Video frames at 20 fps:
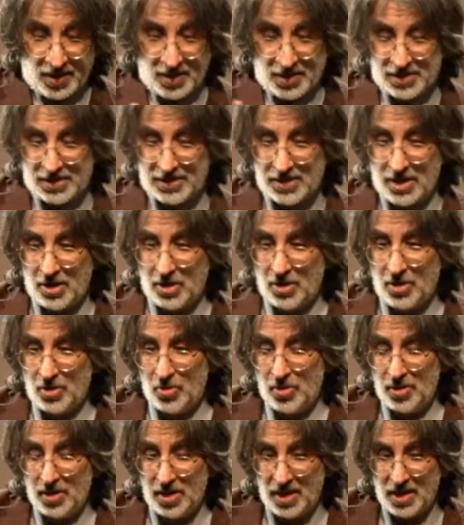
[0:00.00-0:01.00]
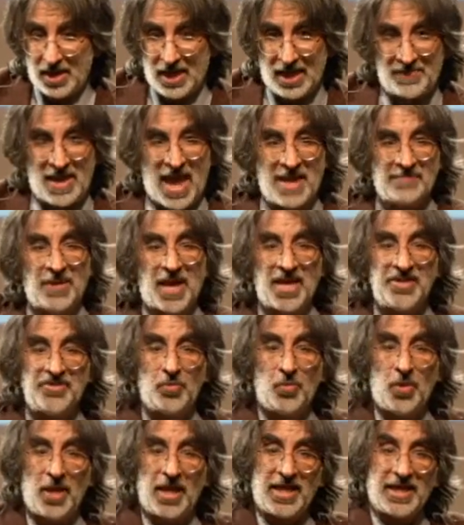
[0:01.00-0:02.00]
So, um, and by
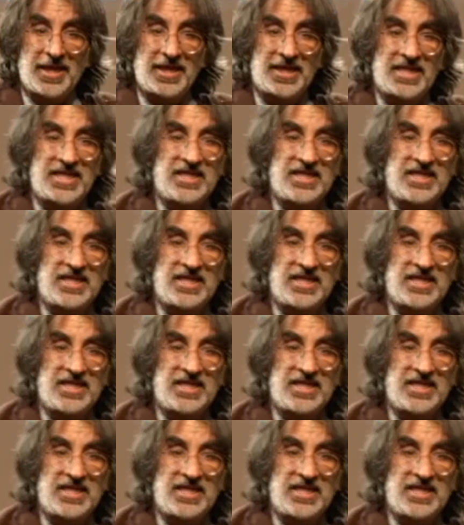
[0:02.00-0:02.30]
the way,